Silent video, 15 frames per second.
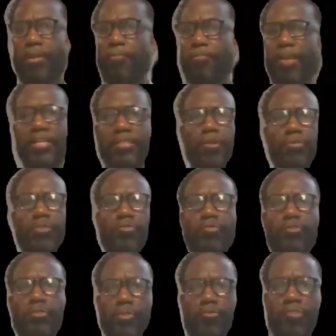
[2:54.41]
based on
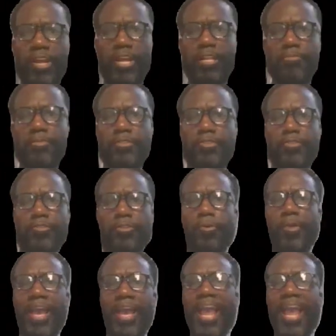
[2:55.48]
the reading material